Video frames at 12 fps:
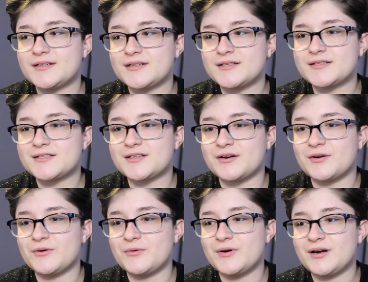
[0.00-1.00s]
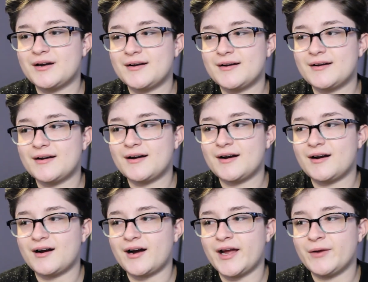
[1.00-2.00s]
So
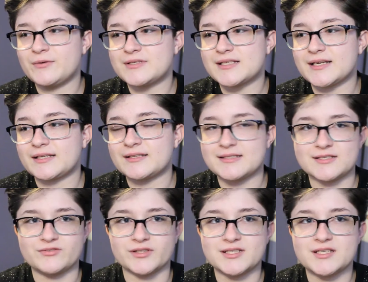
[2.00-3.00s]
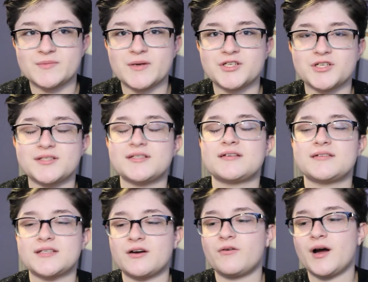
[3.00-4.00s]
I was this is really suspicious.
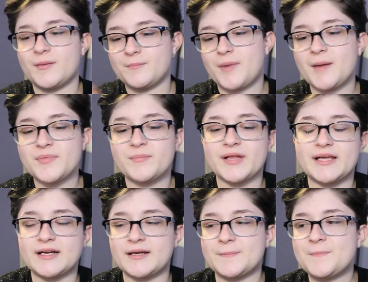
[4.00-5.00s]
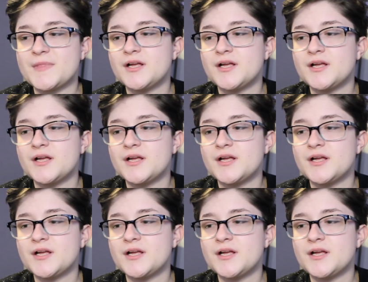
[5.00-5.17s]
So pop the blade in,